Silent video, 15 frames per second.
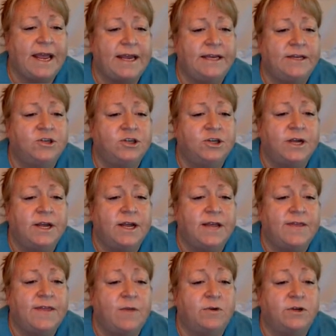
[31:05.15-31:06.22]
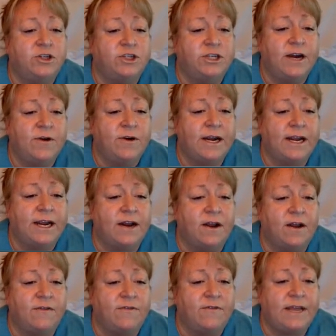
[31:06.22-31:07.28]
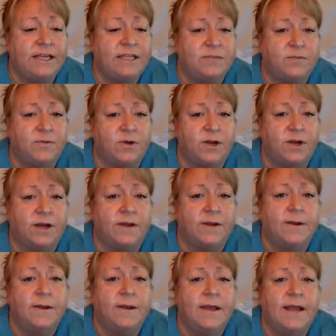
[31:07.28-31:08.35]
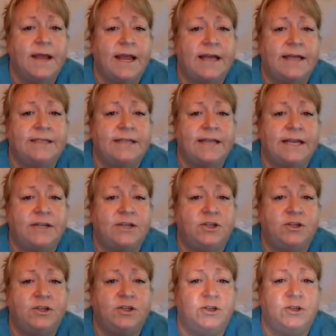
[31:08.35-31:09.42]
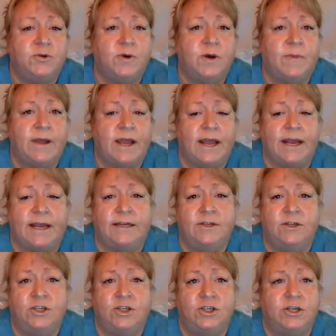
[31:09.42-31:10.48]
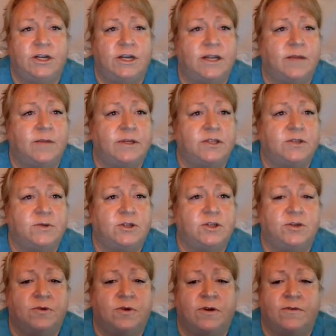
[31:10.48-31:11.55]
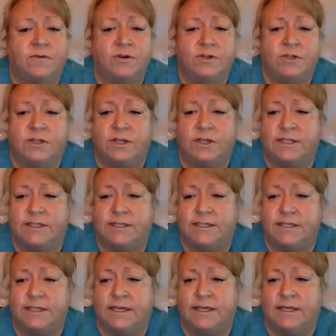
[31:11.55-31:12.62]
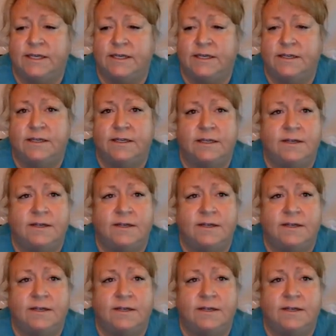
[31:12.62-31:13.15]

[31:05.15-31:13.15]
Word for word: page that was sharing it on Facebook, it takes you to a page. And let me switch you over so you can see it.